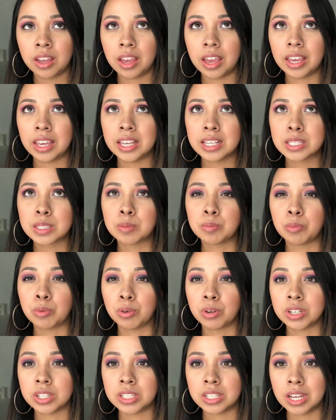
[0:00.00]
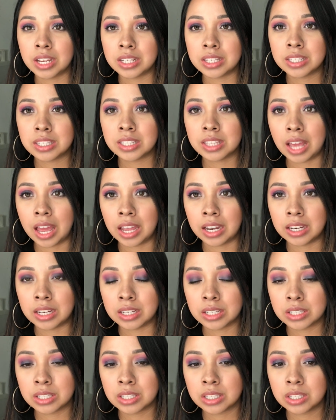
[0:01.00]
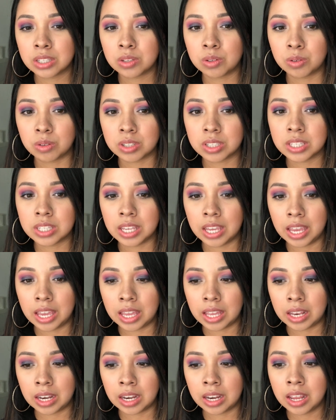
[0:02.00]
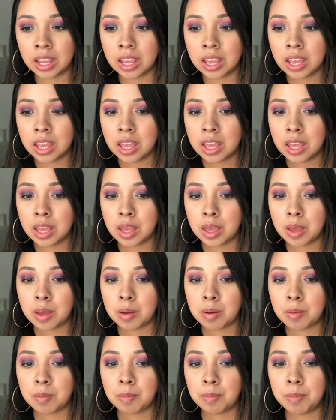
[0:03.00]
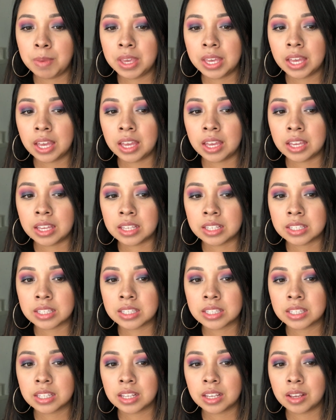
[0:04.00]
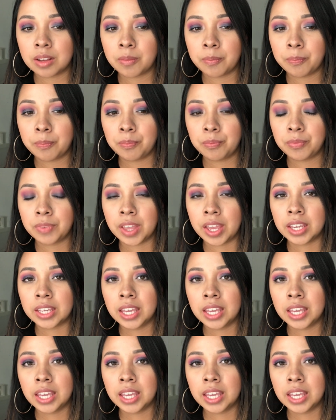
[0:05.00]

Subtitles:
I guess, more intense sadness towards the end because I